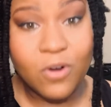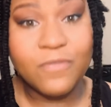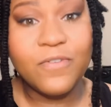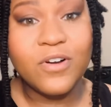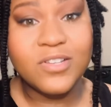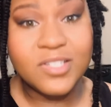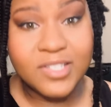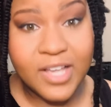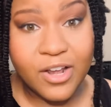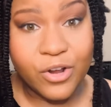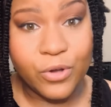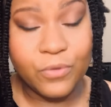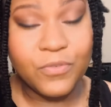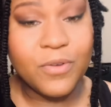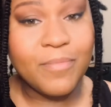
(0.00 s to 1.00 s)
or
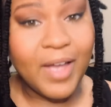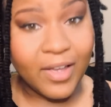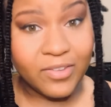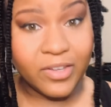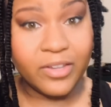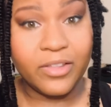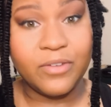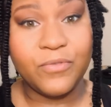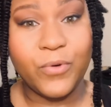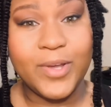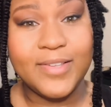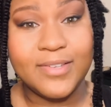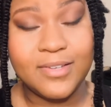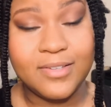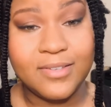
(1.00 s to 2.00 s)
falsetto for masculine
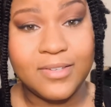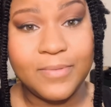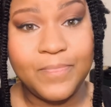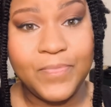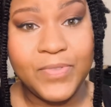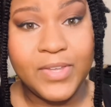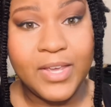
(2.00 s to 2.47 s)
voices.